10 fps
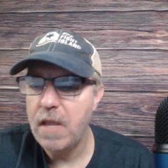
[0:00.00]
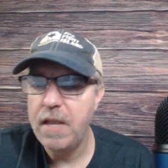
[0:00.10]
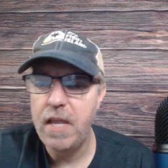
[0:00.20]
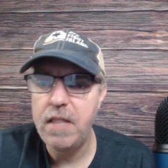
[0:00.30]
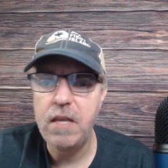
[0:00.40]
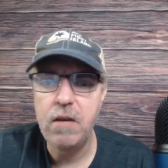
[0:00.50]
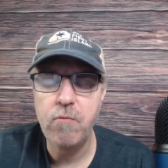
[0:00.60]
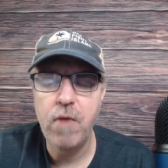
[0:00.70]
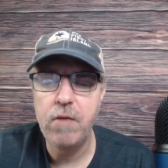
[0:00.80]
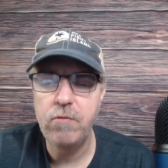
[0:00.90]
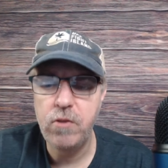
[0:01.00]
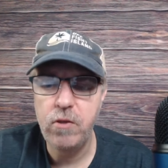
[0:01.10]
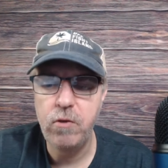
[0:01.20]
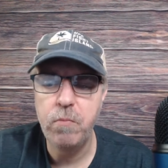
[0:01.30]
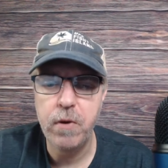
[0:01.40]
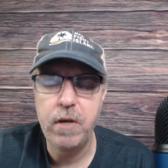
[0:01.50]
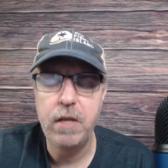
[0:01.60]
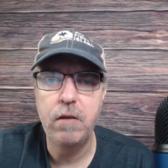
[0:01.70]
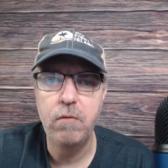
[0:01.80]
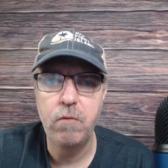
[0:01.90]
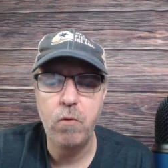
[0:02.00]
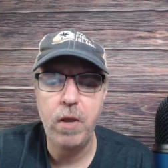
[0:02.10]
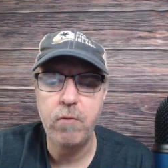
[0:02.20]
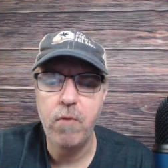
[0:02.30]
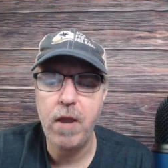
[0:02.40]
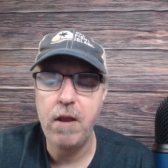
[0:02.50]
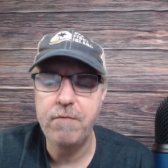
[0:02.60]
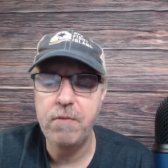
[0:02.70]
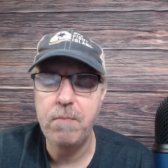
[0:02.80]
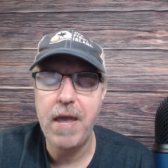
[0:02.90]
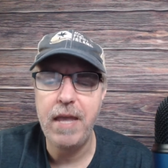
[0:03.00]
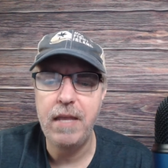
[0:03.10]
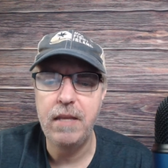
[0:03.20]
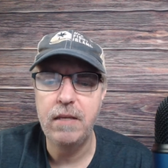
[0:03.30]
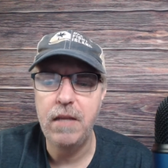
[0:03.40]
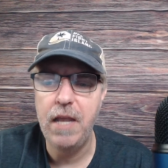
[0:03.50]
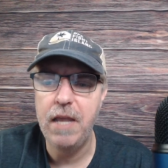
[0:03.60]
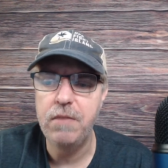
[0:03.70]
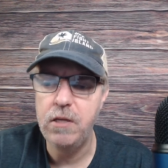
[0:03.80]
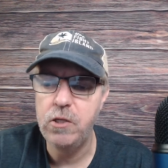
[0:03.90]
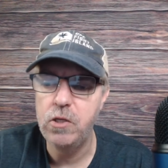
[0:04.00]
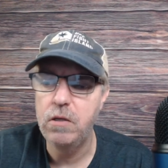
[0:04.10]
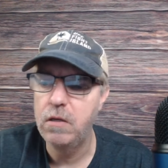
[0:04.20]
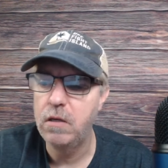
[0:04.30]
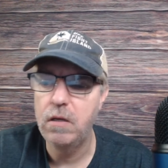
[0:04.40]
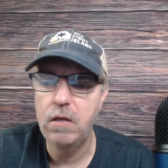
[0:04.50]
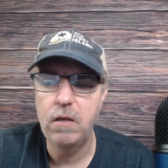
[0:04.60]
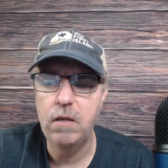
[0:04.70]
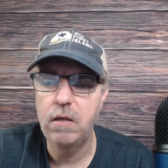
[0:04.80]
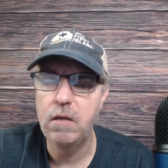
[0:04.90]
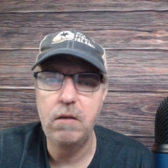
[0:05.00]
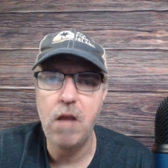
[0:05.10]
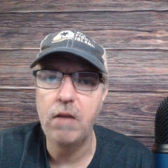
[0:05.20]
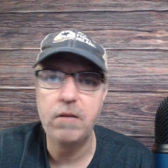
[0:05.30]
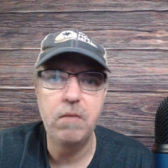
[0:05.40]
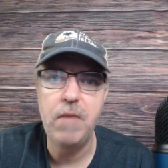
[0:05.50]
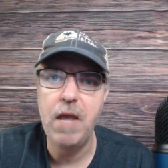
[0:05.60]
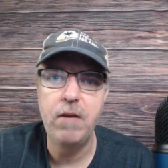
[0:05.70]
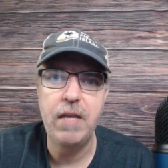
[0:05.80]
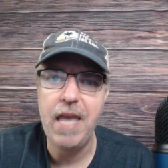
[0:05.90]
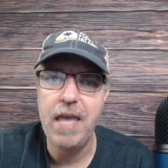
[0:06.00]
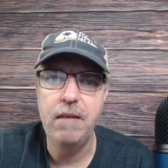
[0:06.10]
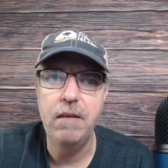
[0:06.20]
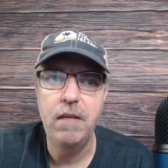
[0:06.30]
And then in round two, pretty quick right off the bat, Anthony knocked him down again.